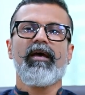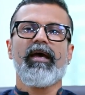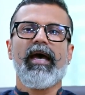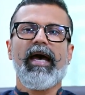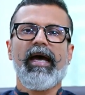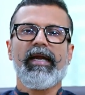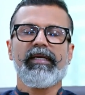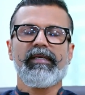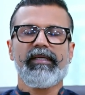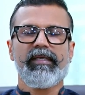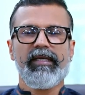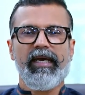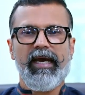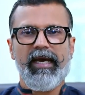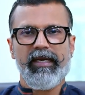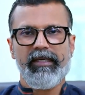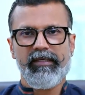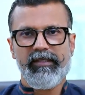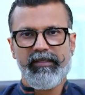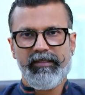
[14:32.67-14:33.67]

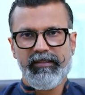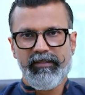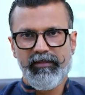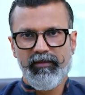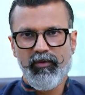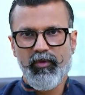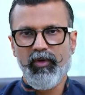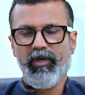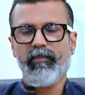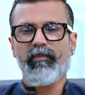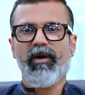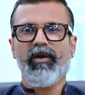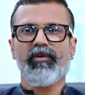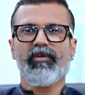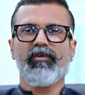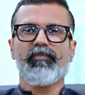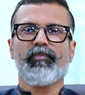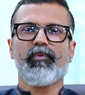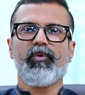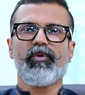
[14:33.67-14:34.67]
and good
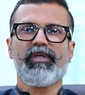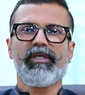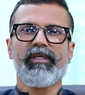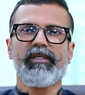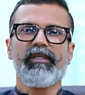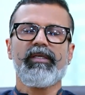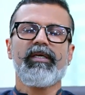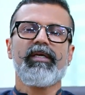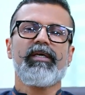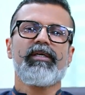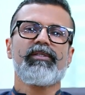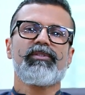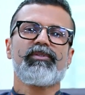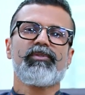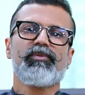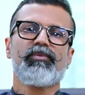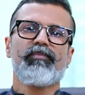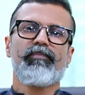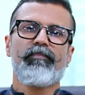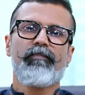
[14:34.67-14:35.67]
amount of protein
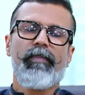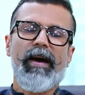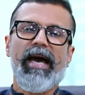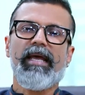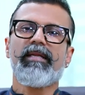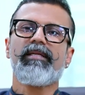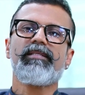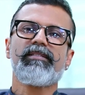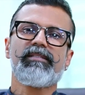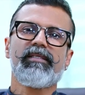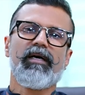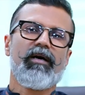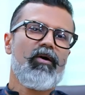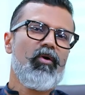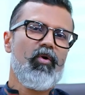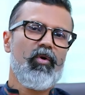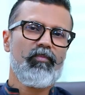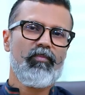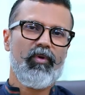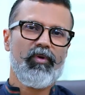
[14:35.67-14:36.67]
to balance our
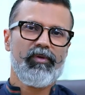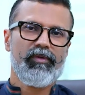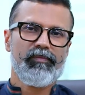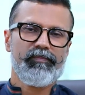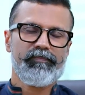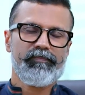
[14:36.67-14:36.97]
hormone.